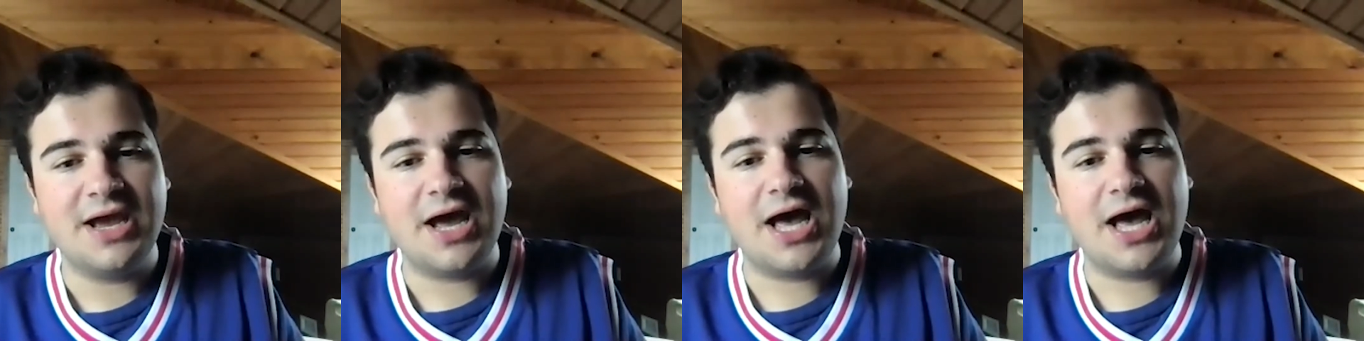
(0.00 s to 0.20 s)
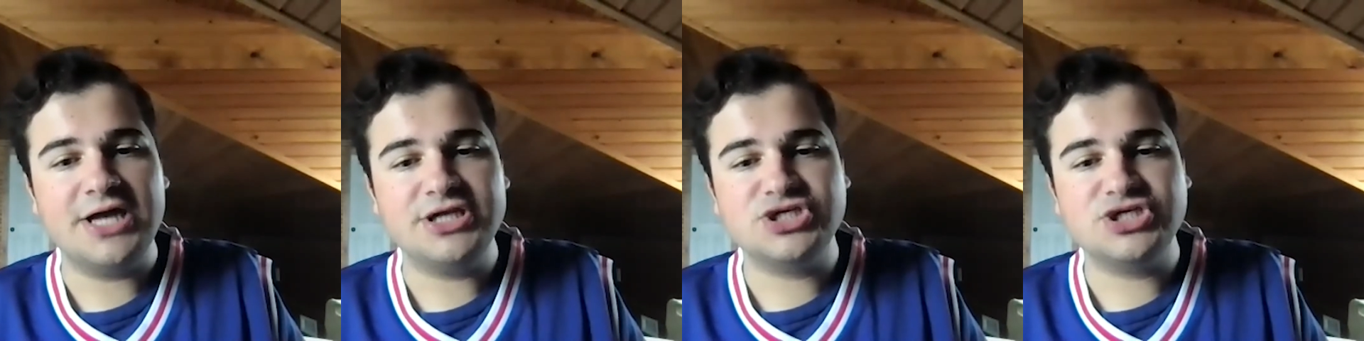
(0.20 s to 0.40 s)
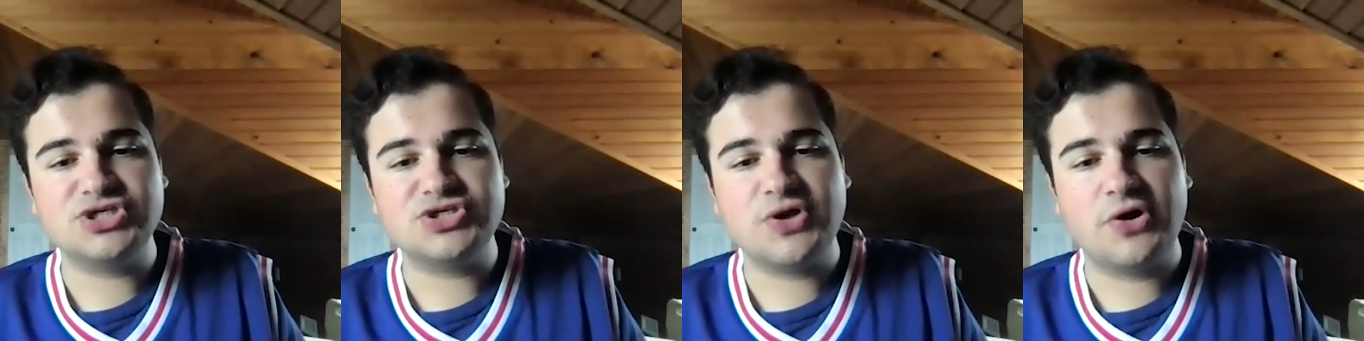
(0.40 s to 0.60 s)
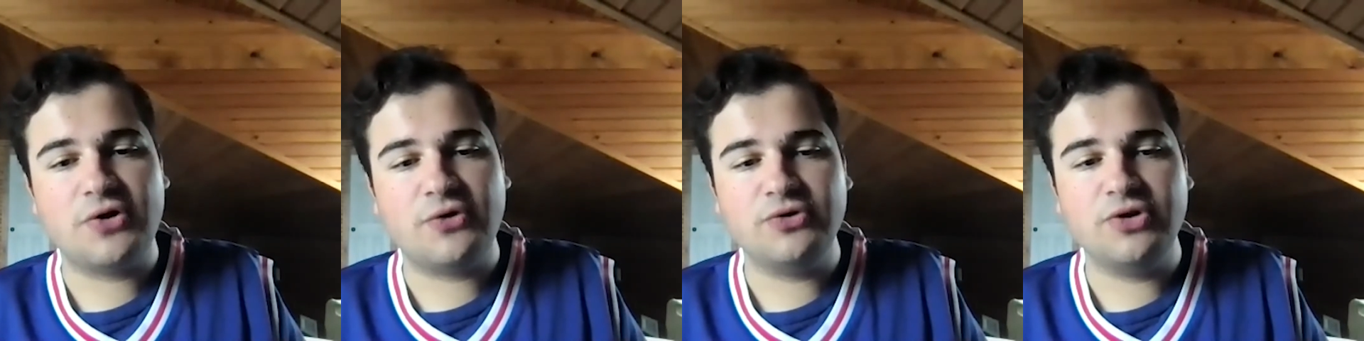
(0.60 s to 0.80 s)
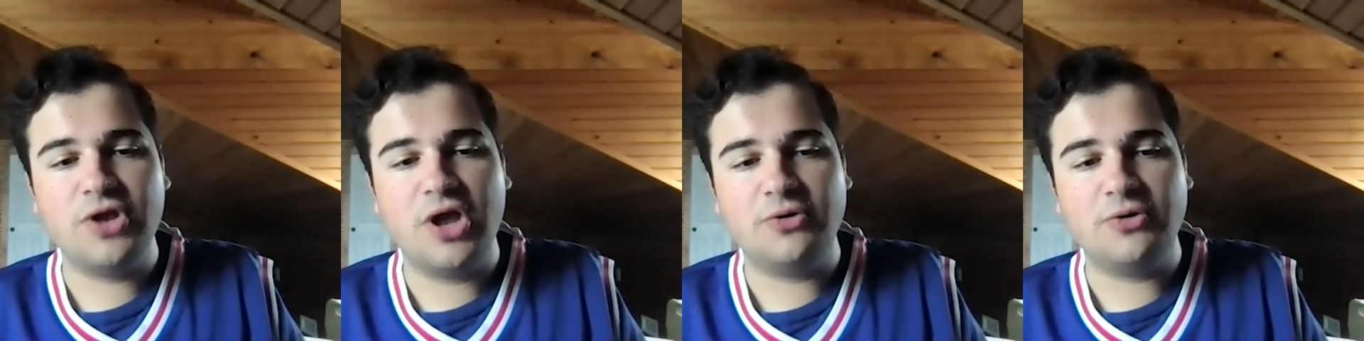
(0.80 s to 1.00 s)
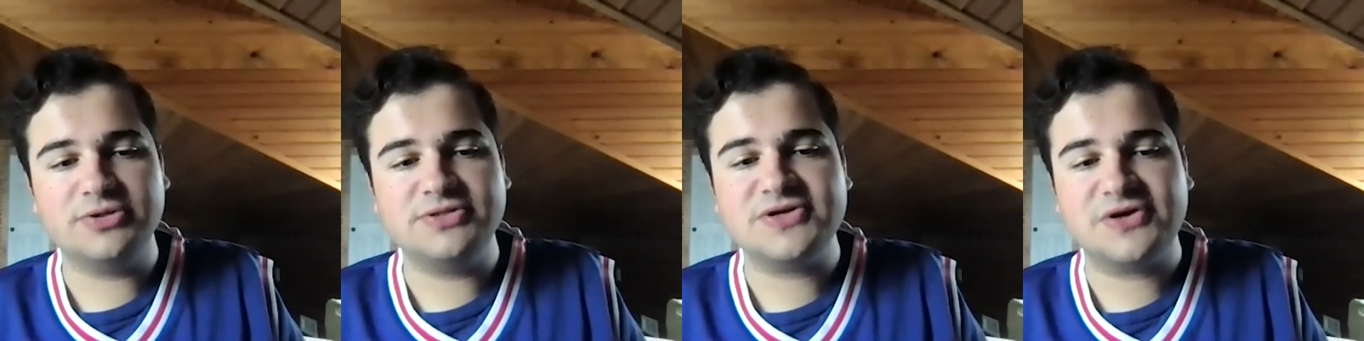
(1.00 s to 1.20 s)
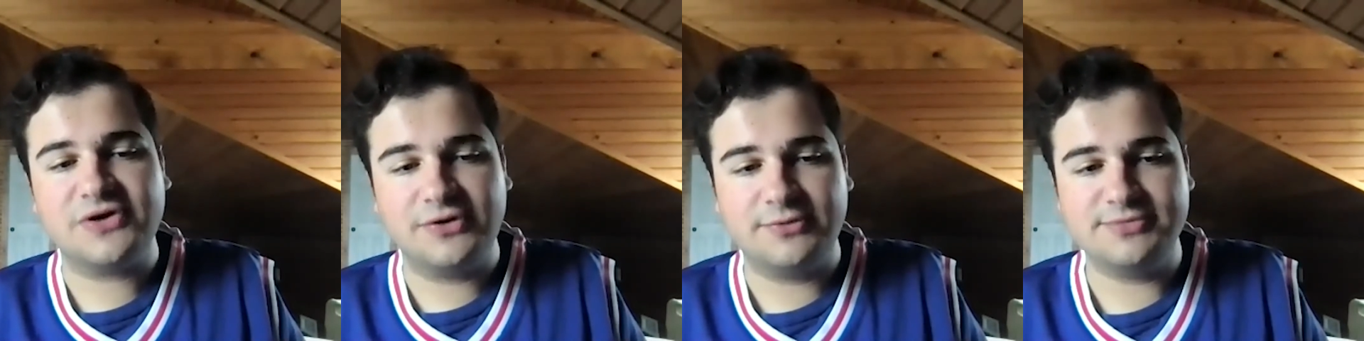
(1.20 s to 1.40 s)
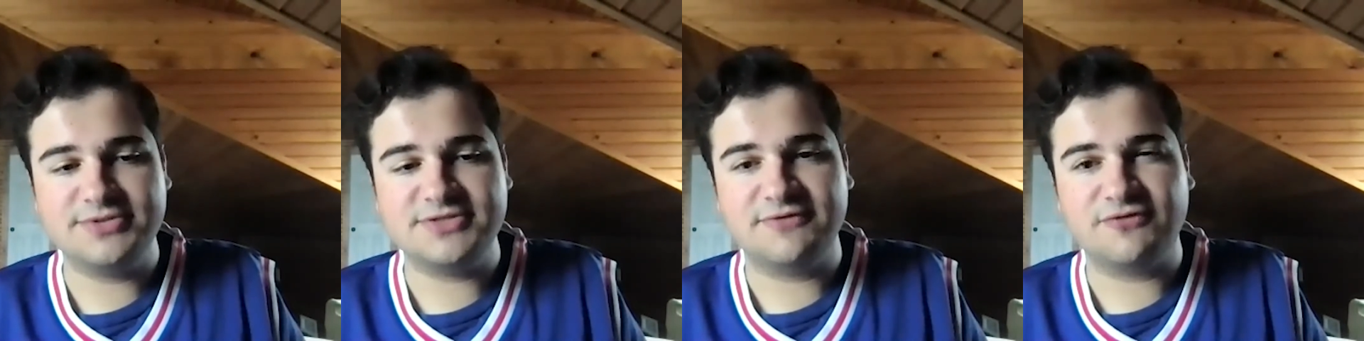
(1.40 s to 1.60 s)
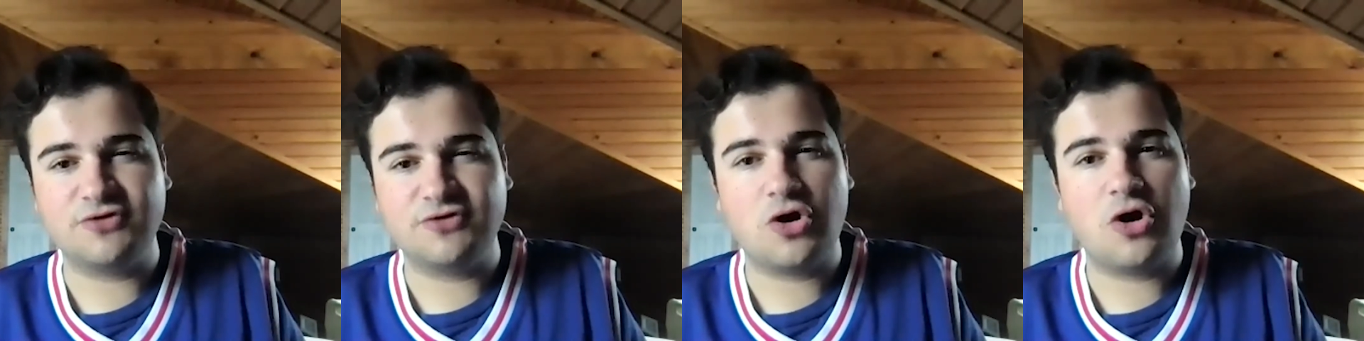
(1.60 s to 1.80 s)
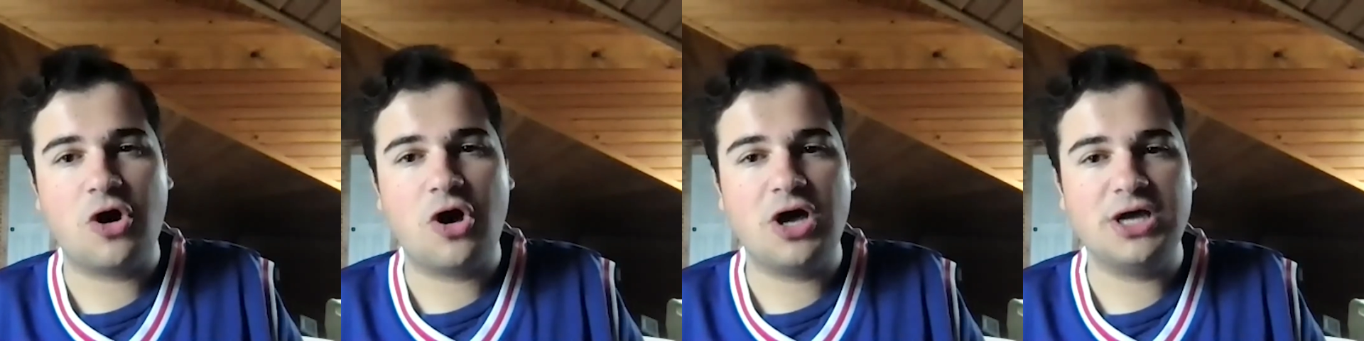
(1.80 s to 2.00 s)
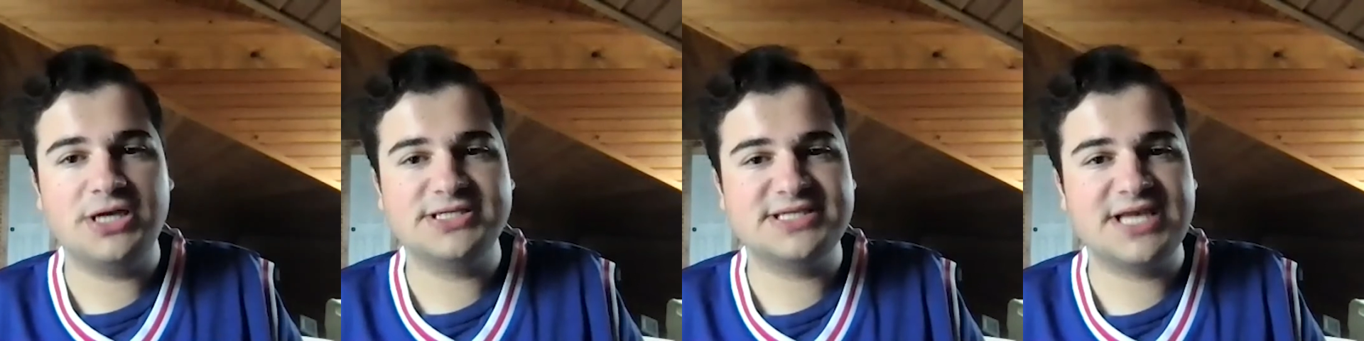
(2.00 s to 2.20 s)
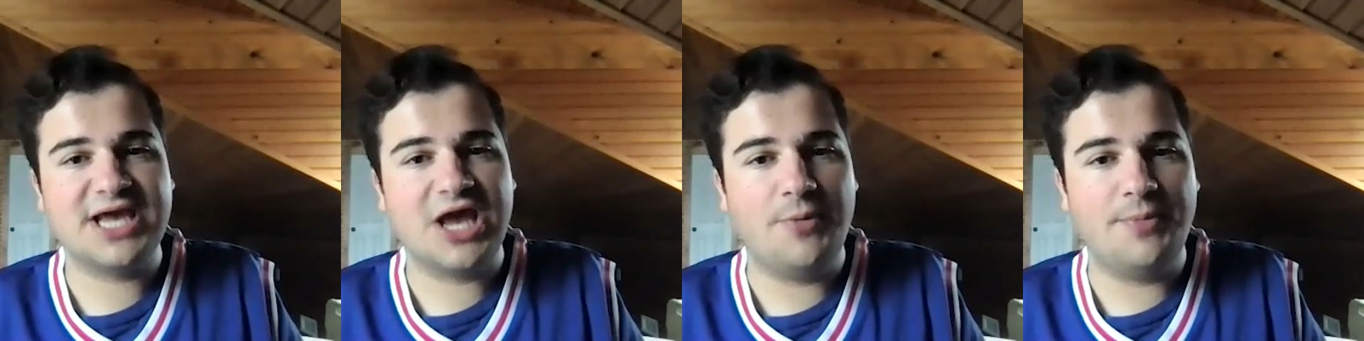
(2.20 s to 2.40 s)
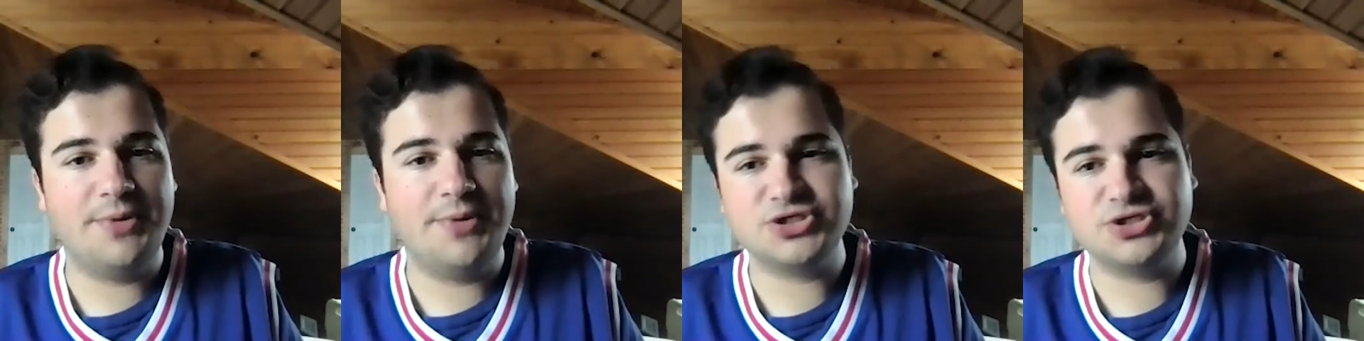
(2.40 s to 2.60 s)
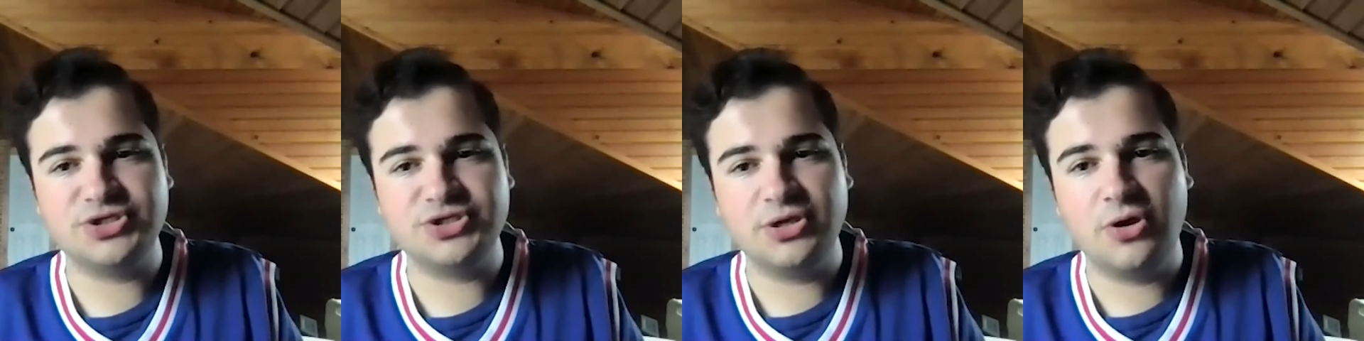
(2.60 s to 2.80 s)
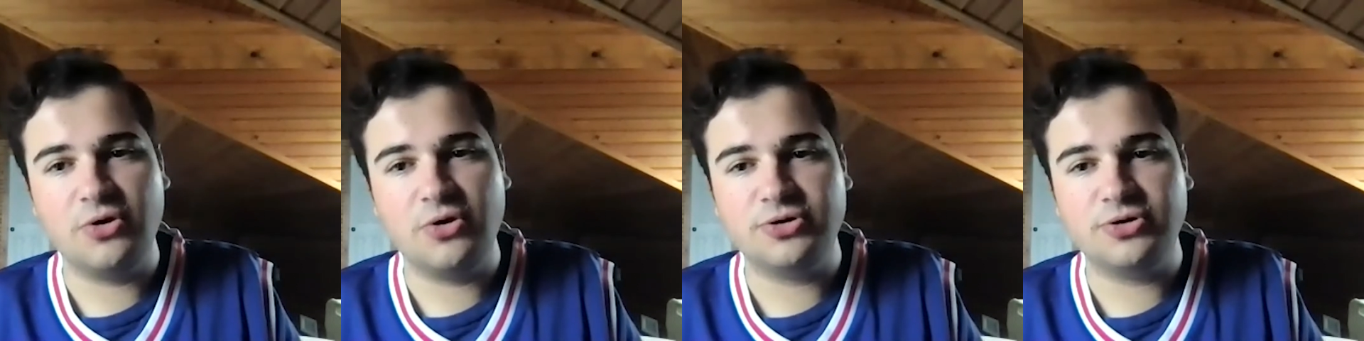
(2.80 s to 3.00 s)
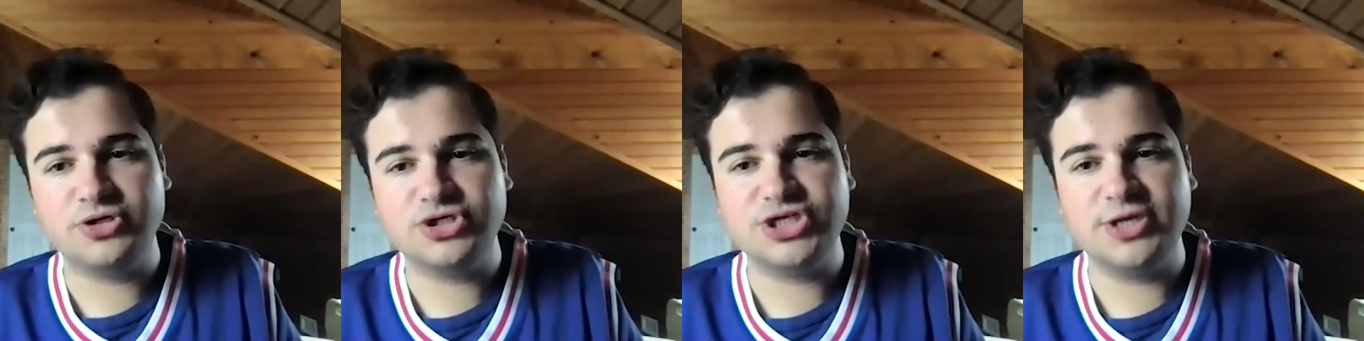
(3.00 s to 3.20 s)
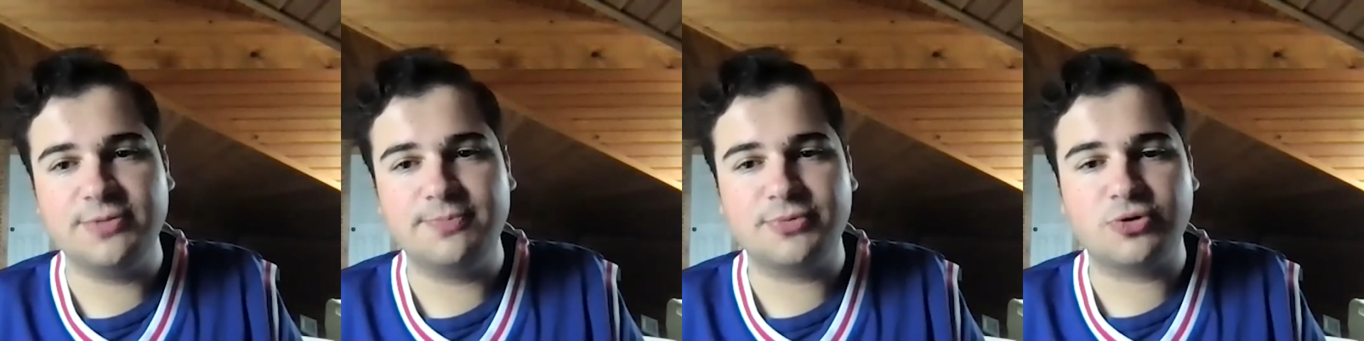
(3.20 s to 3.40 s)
I just don't know in terms of cost how much the ownership